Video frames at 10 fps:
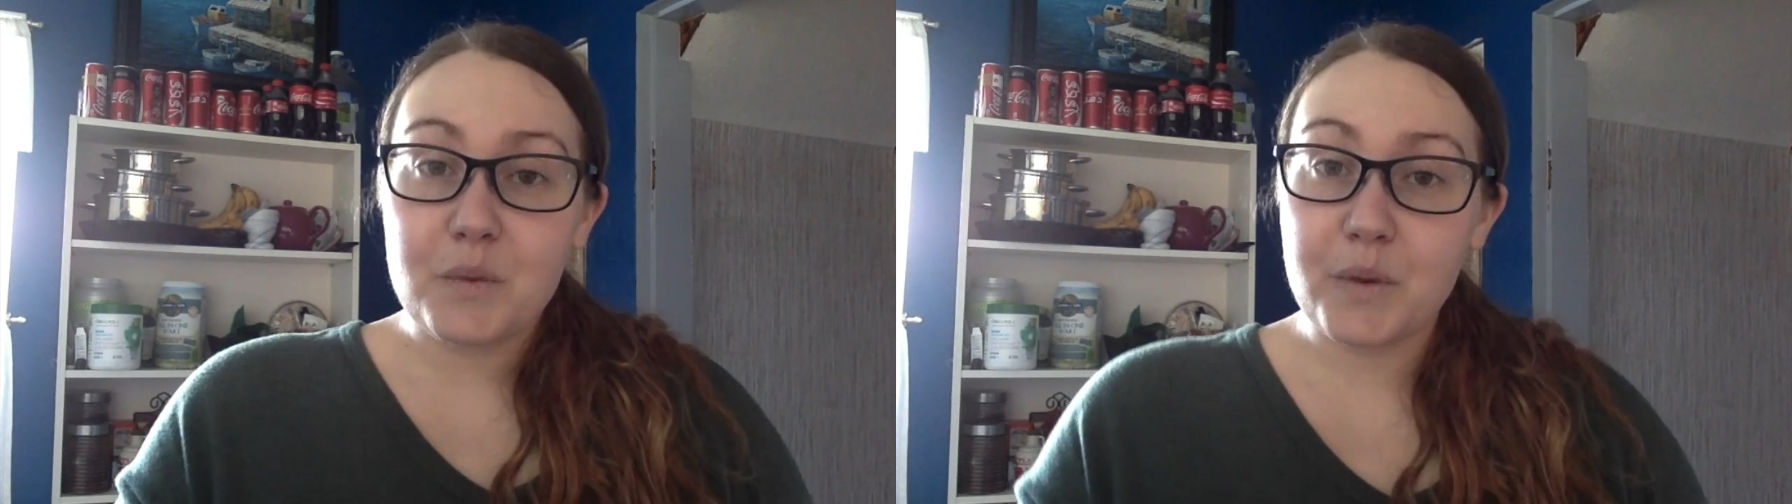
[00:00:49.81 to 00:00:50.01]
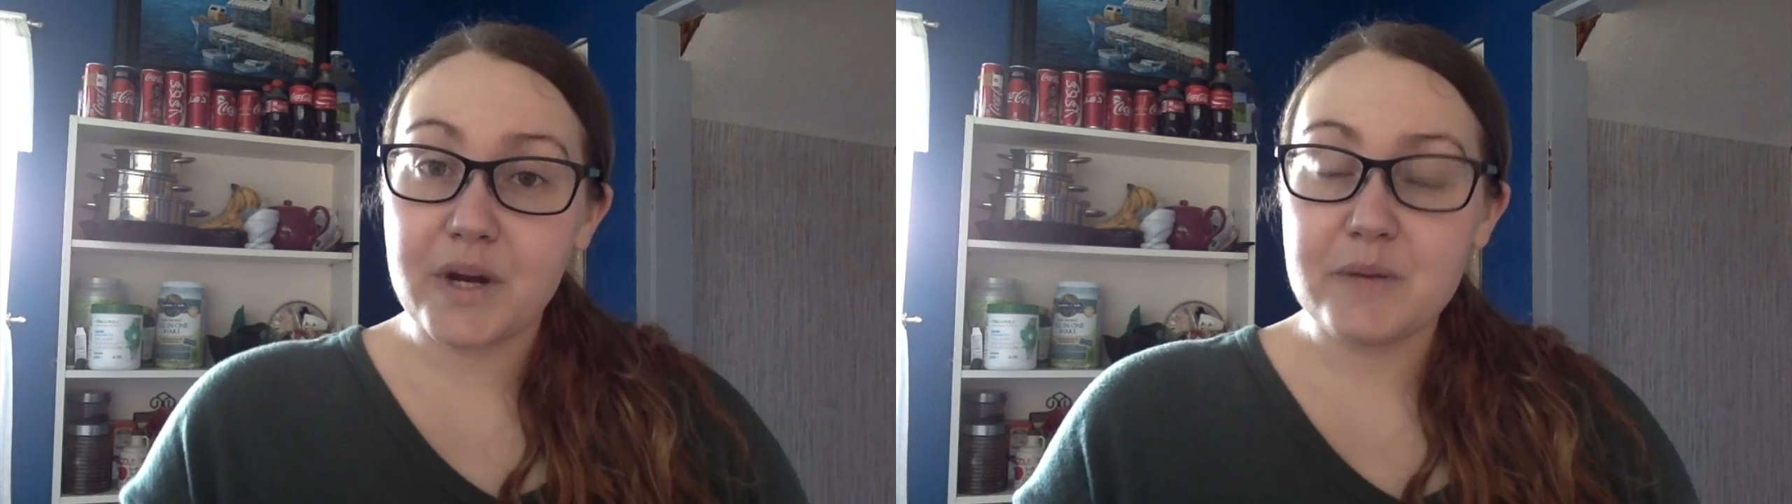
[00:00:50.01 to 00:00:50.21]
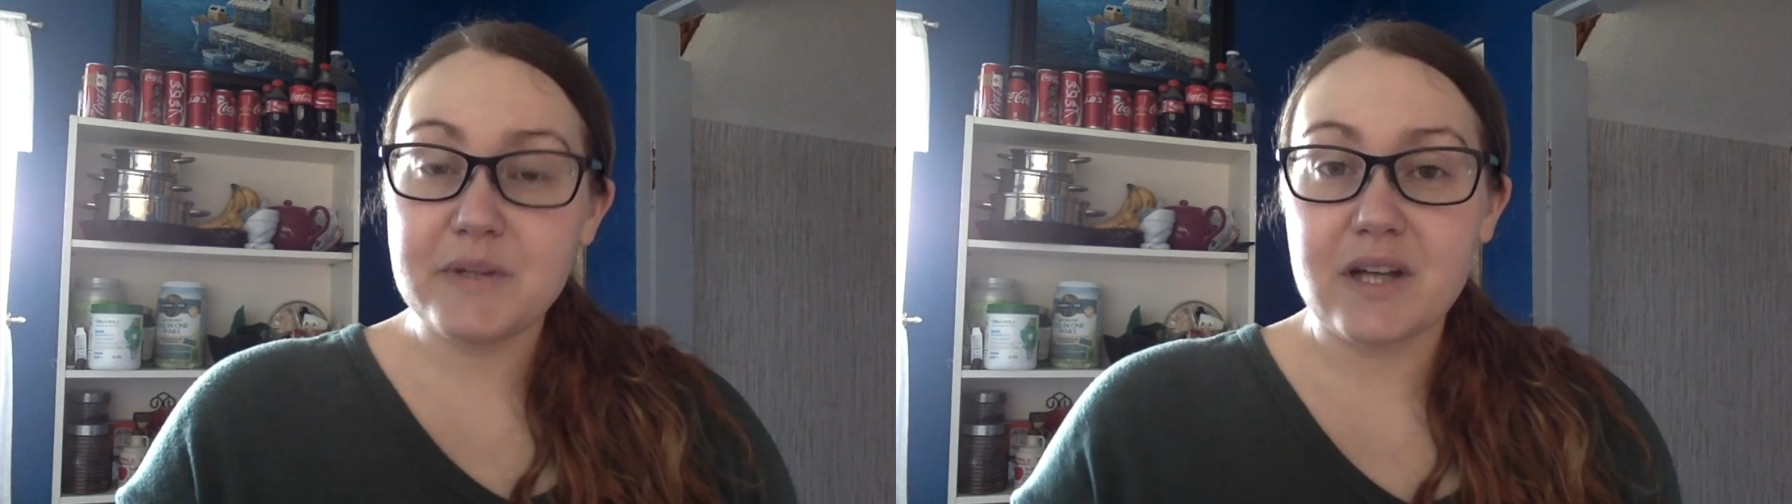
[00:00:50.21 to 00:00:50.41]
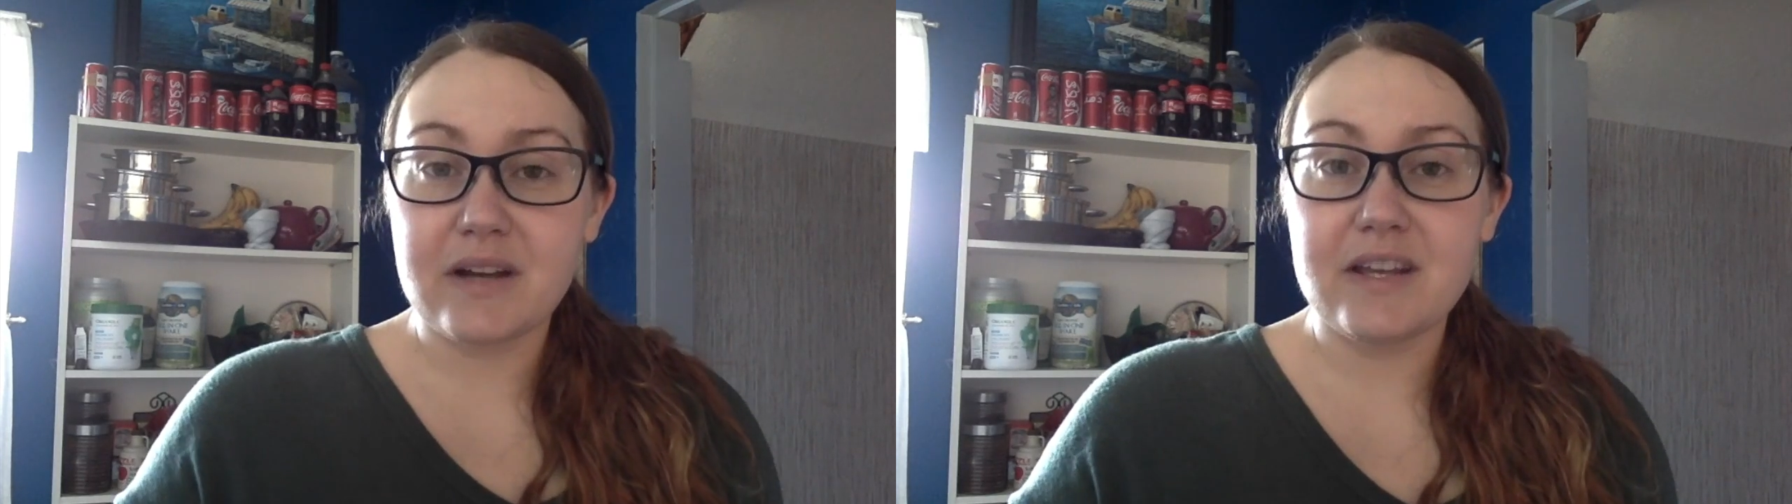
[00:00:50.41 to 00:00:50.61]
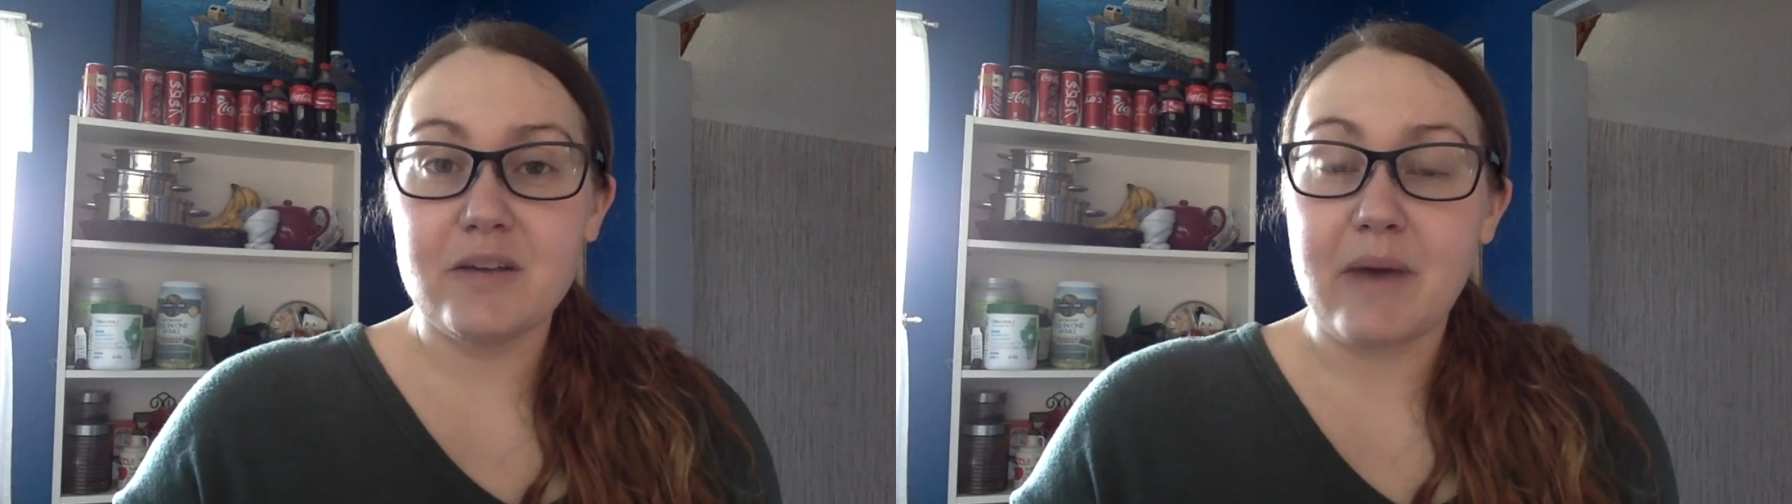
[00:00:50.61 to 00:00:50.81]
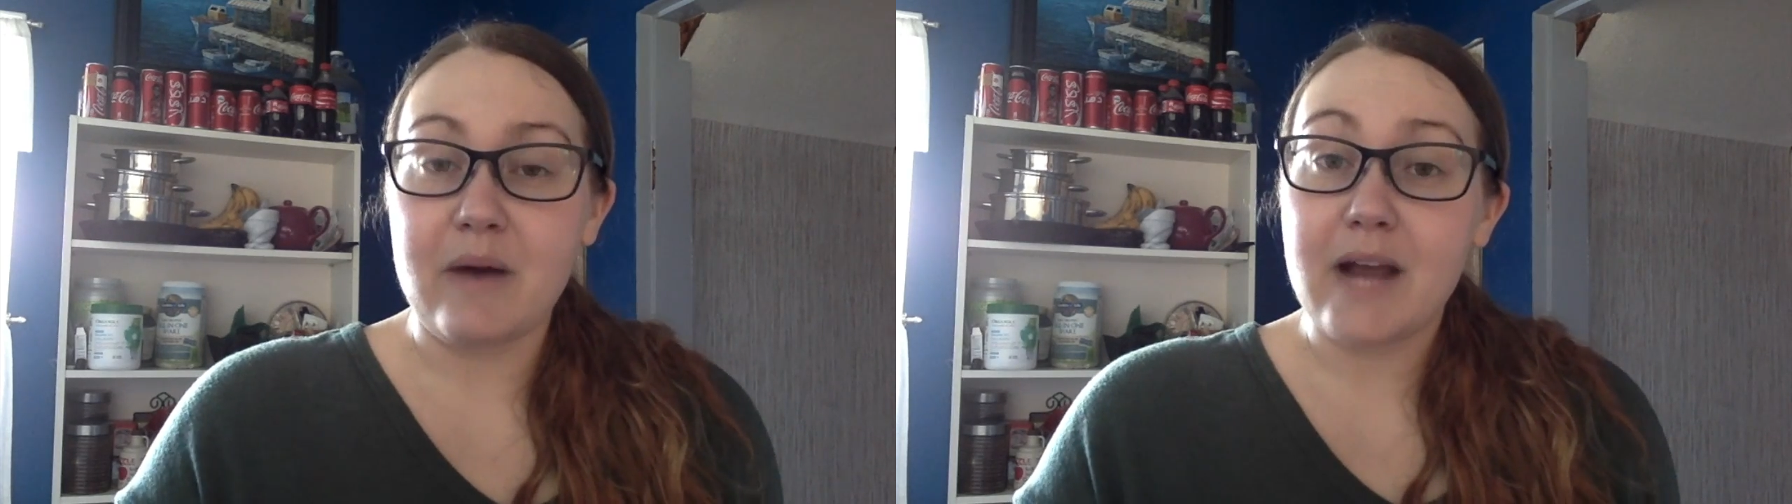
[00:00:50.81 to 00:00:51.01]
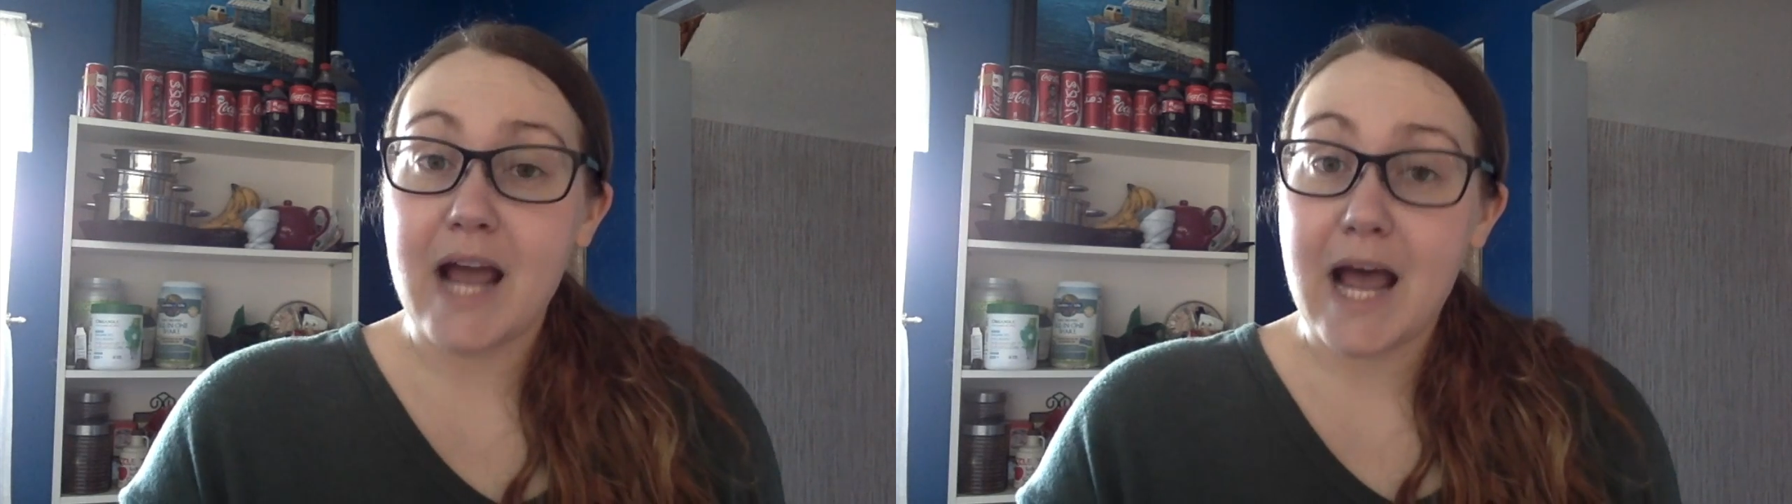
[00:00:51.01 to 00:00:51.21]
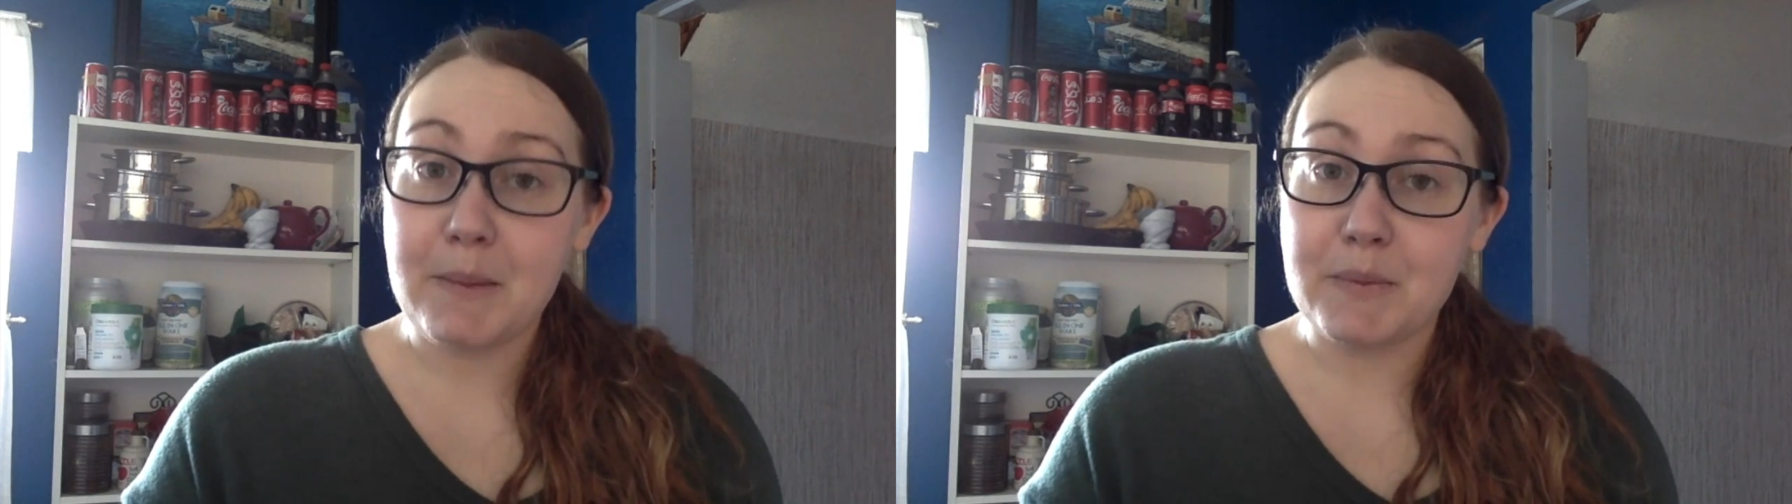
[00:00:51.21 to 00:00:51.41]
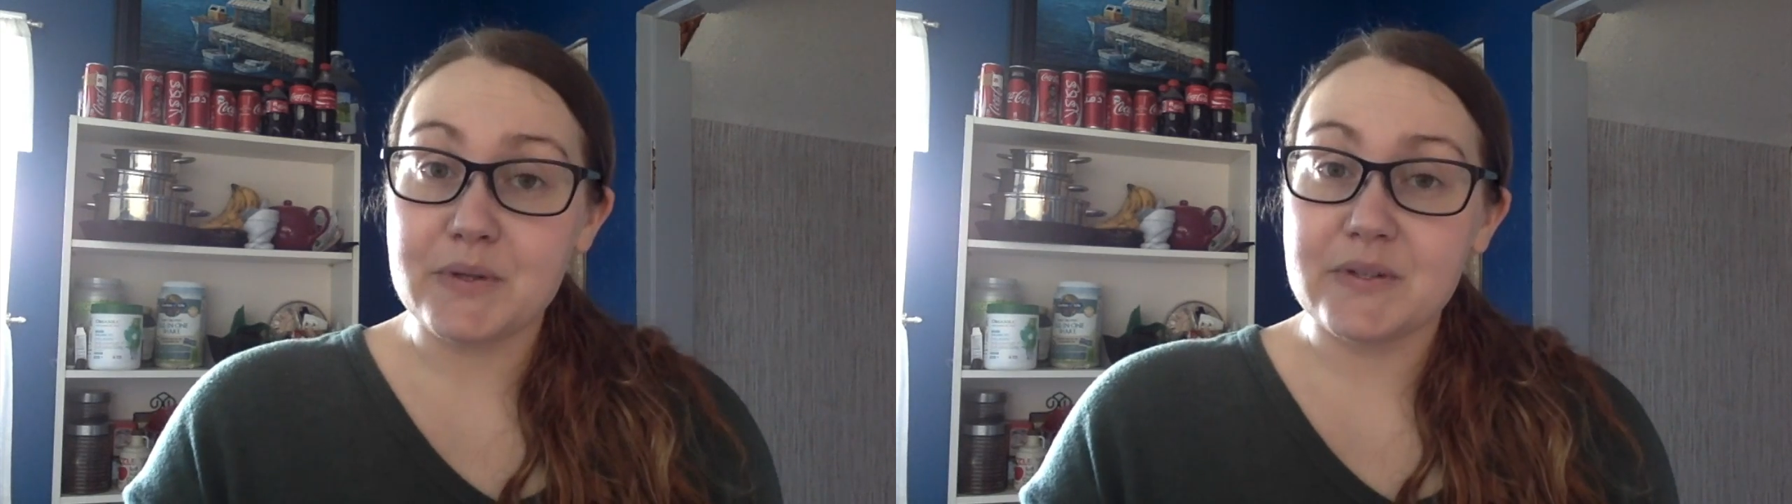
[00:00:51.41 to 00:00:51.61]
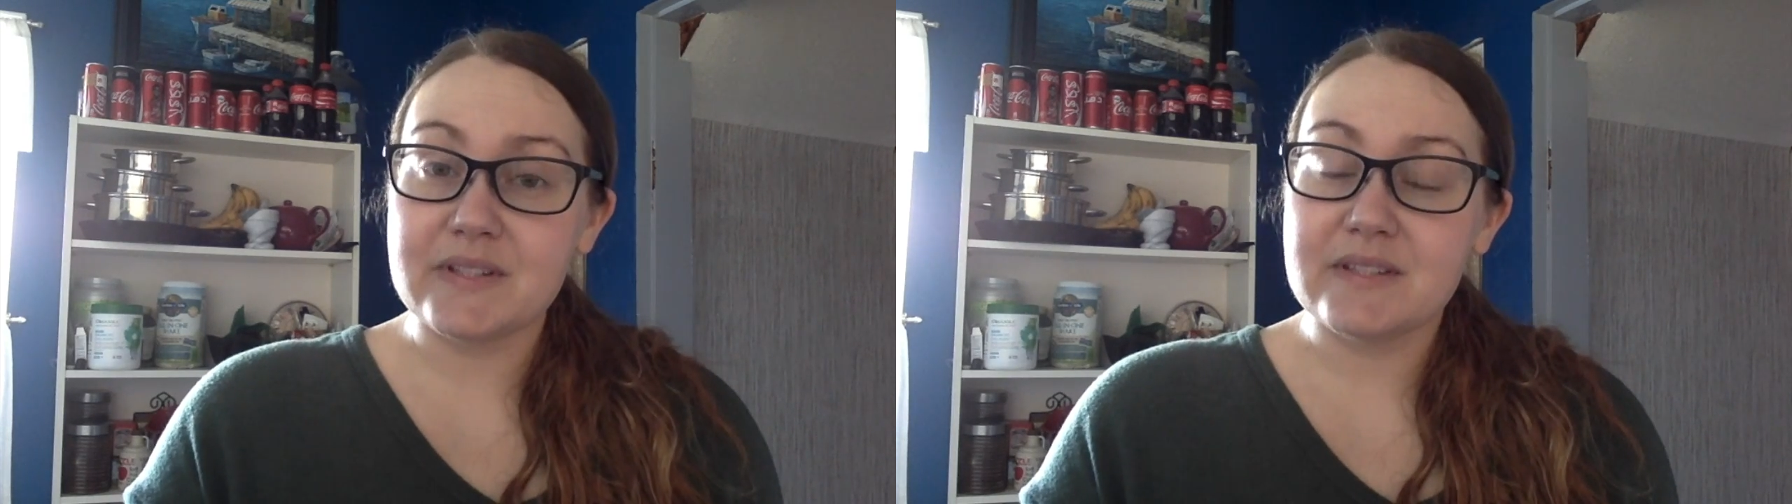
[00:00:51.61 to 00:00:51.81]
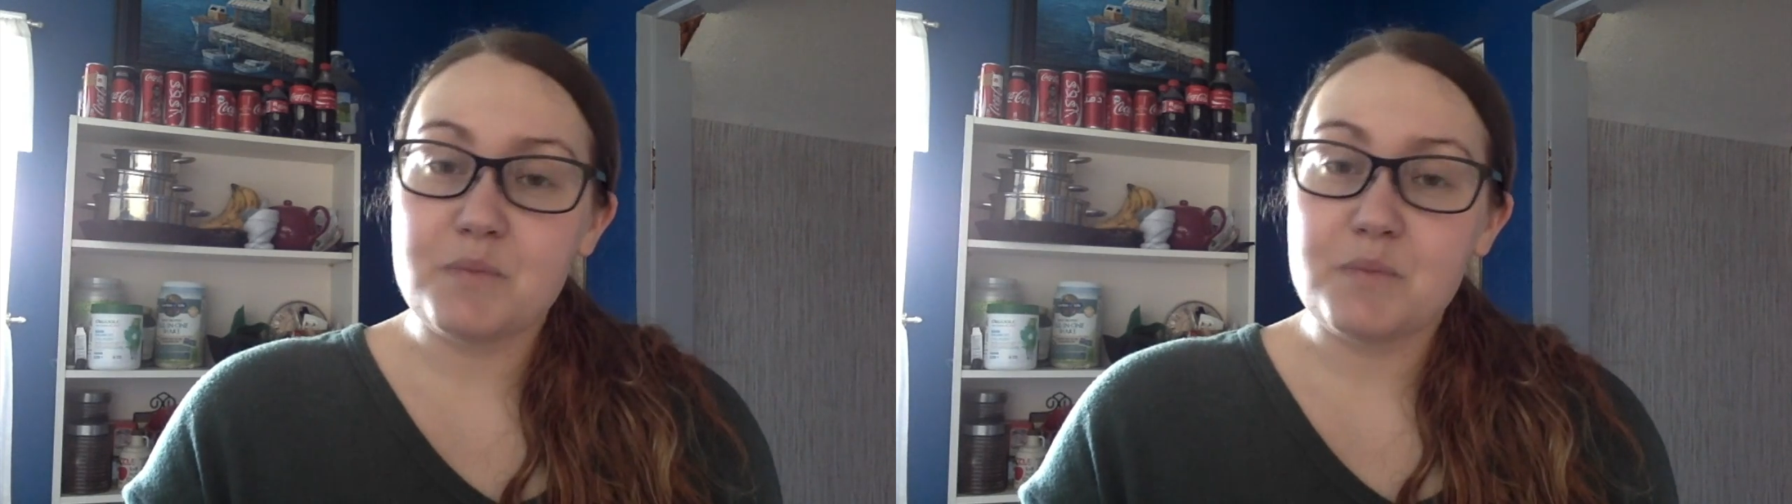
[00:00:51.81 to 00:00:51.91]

We're going to be talking about apples.